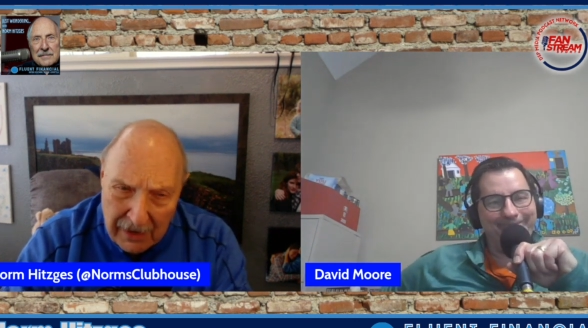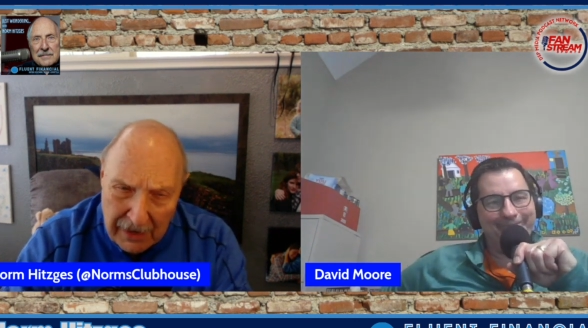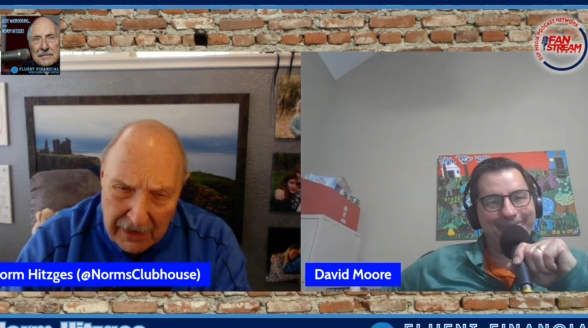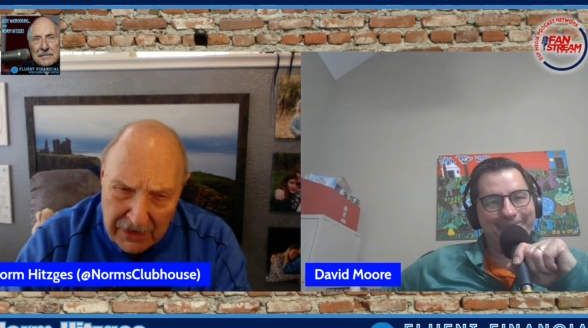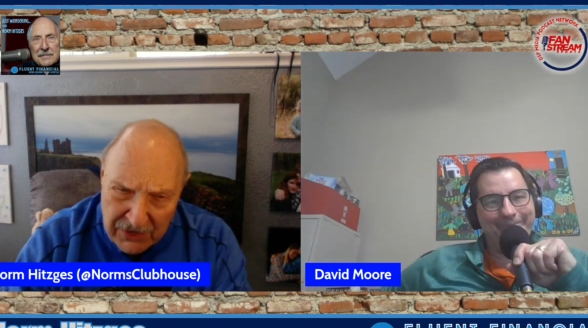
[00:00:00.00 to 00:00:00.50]

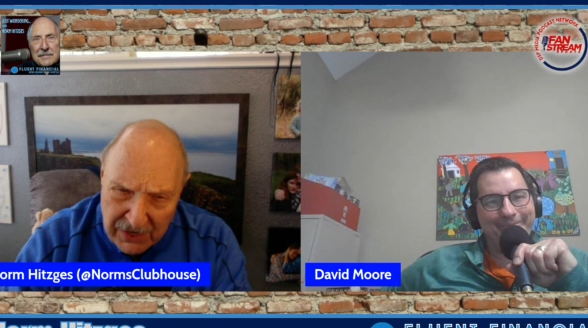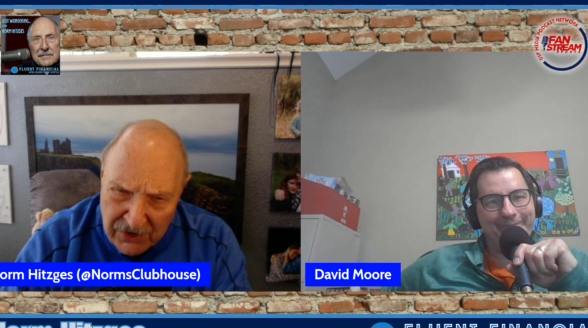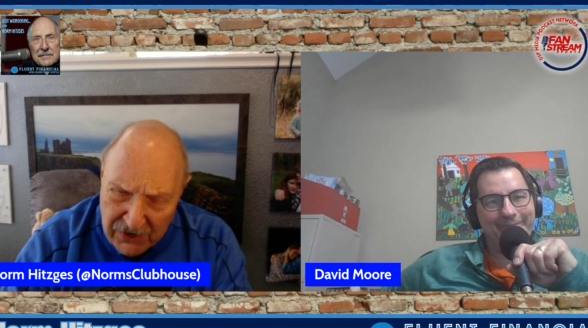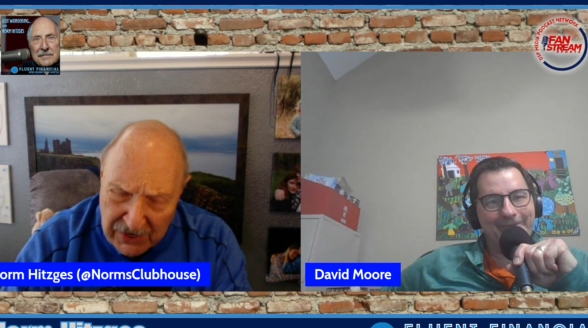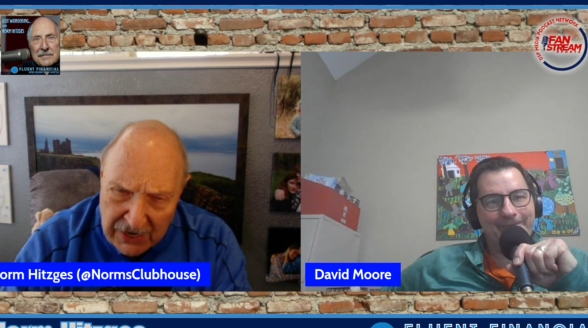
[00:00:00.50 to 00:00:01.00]
Speaker 1: is
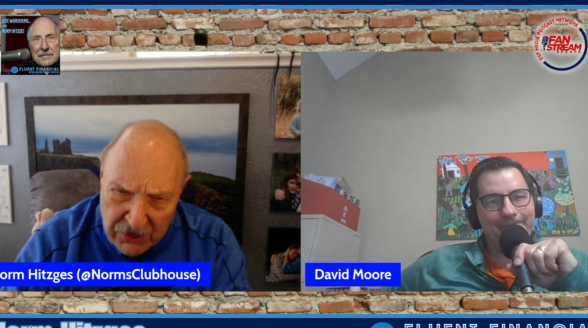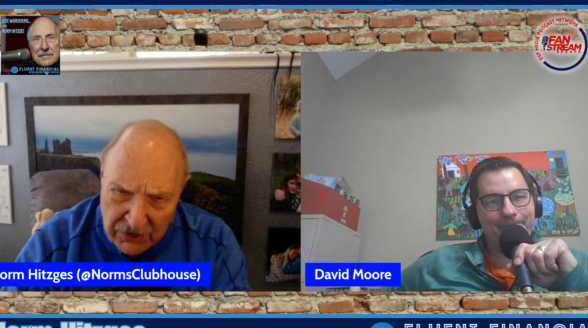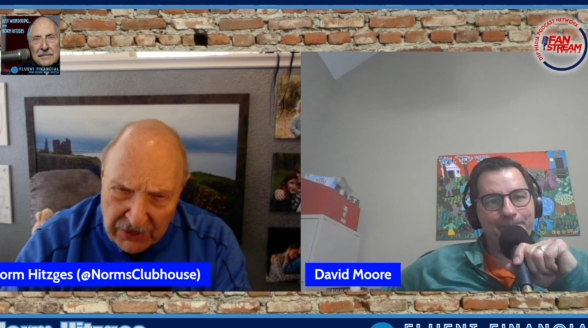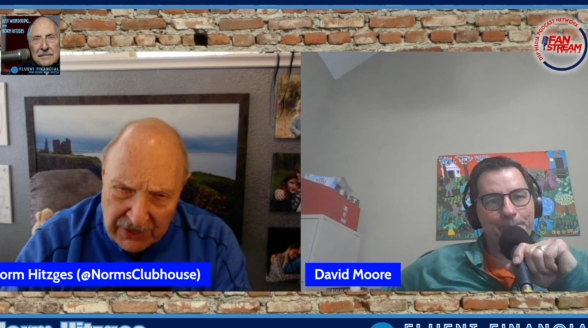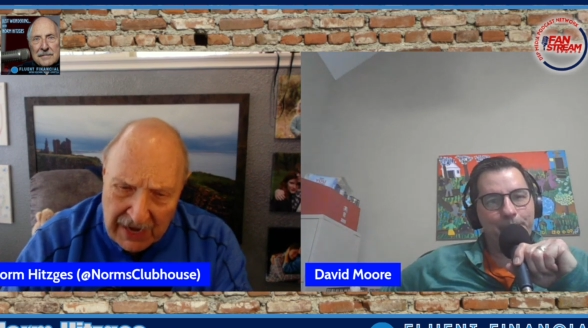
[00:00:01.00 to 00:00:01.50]
there such
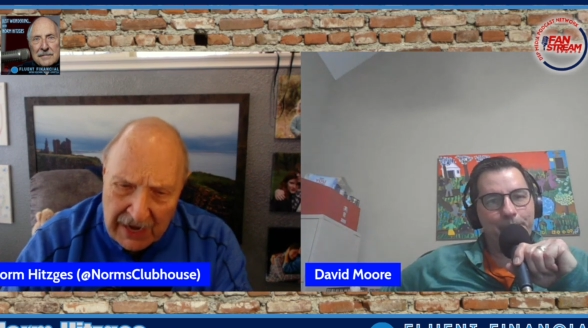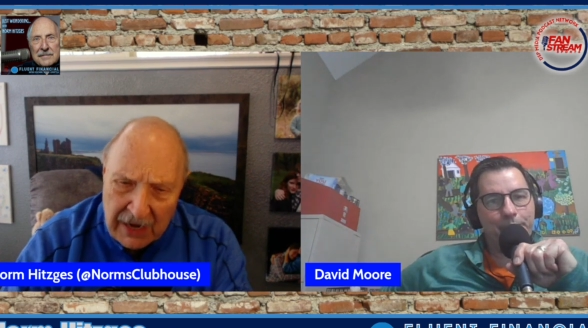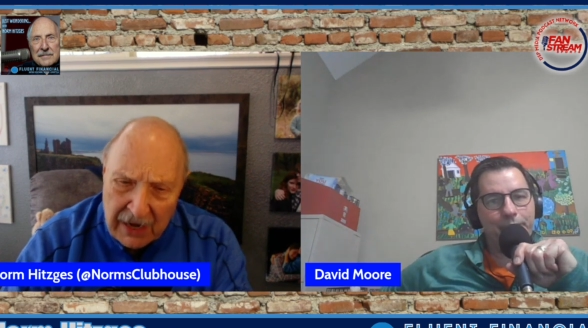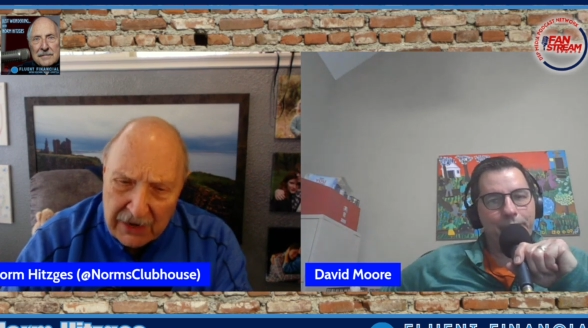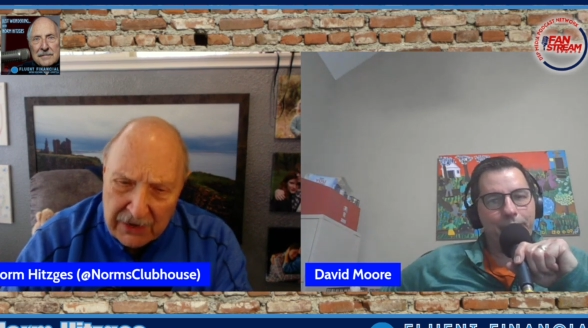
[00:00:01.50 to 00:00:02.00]
a
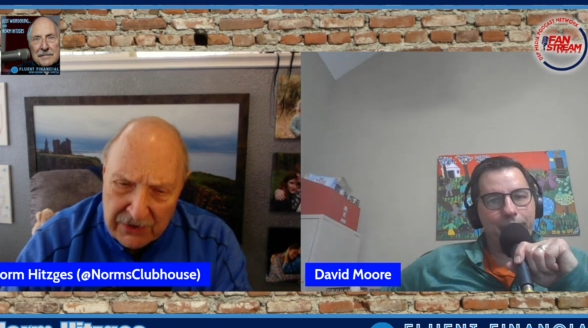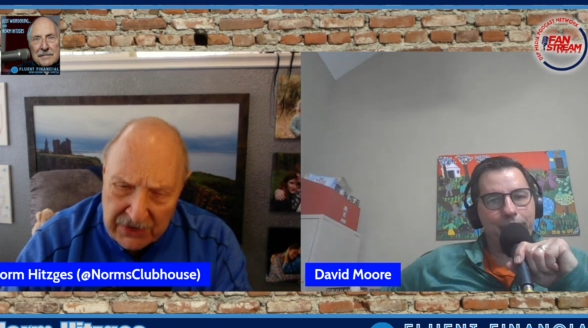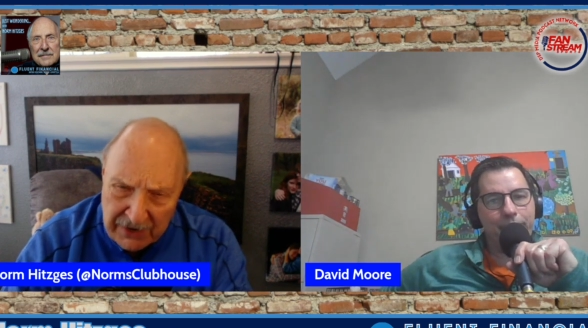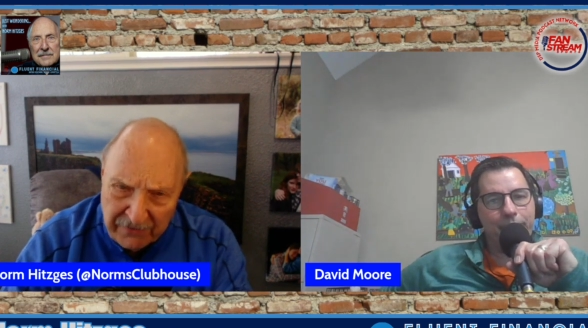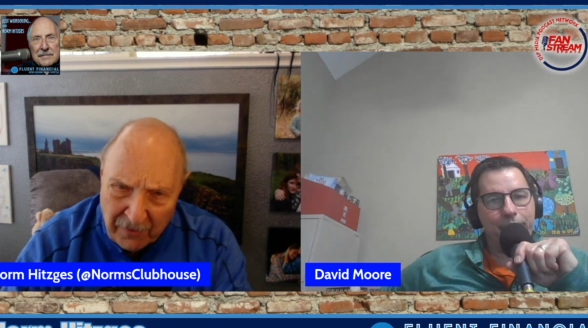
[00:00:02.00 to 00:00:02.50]
thing? Does
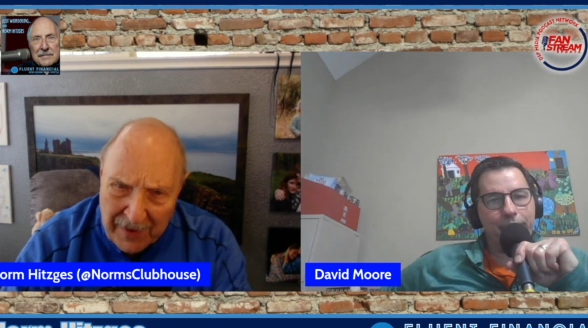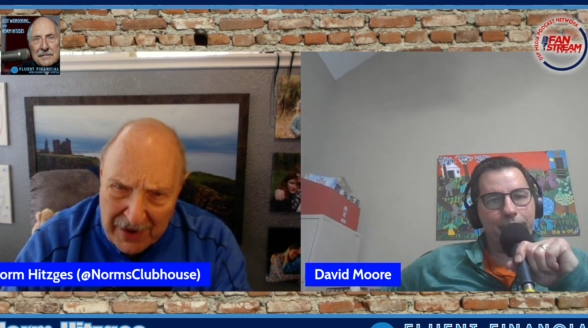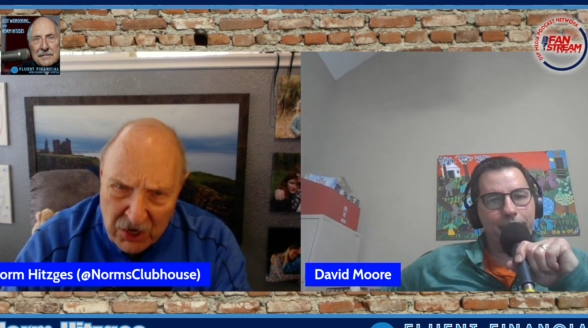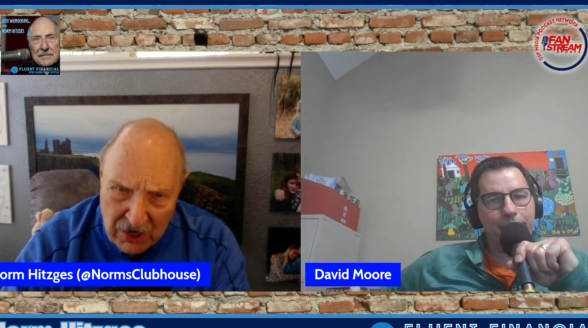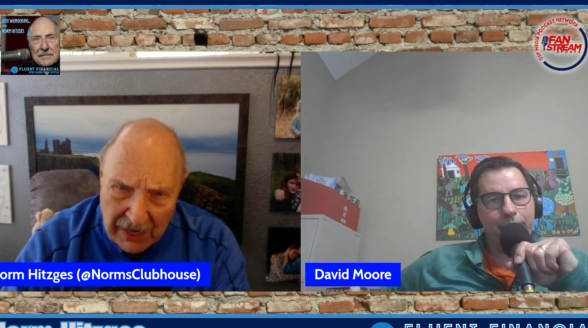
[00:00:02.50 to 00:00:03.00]

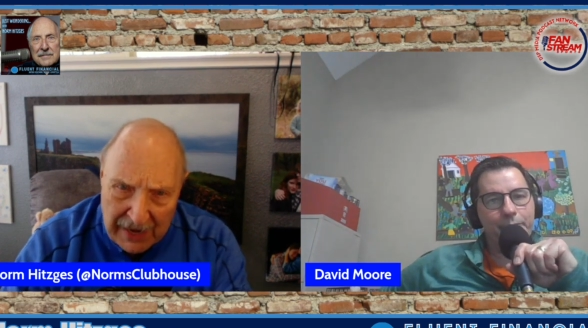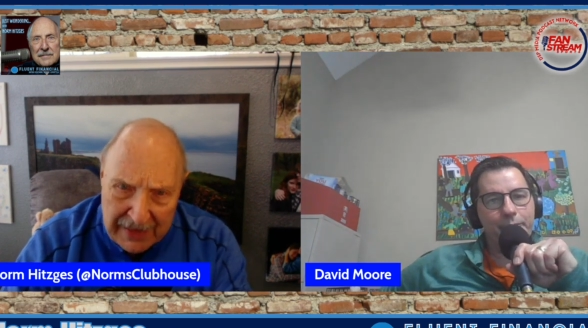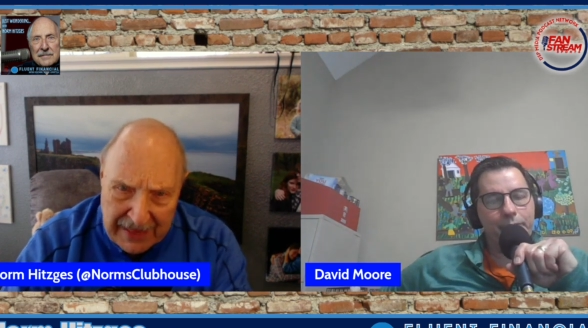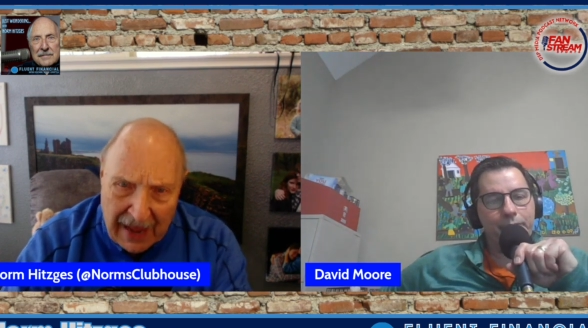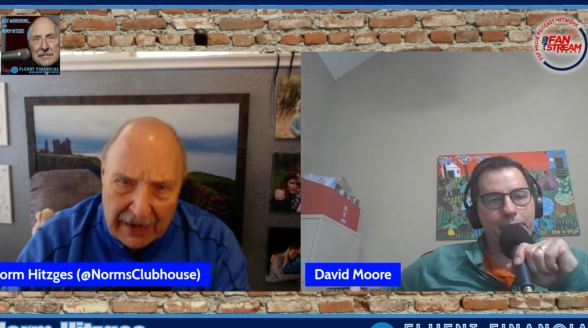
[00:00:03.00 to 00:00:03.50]
information
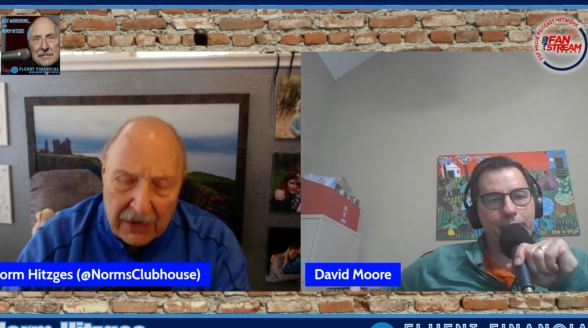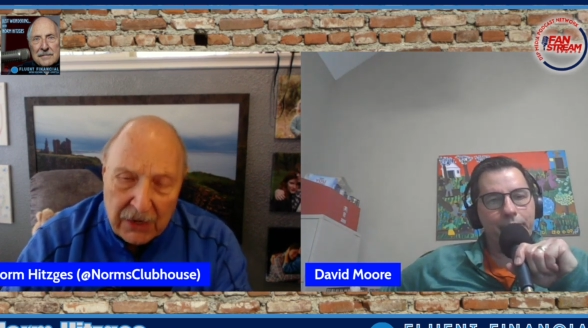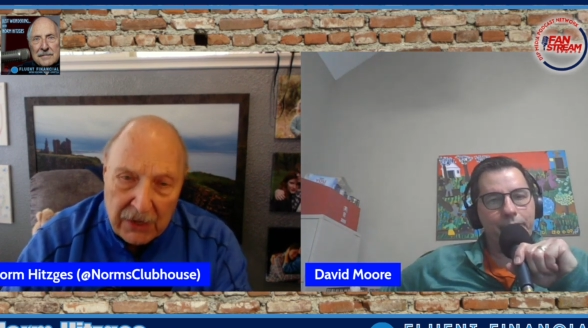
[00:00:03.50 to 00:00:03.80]
like that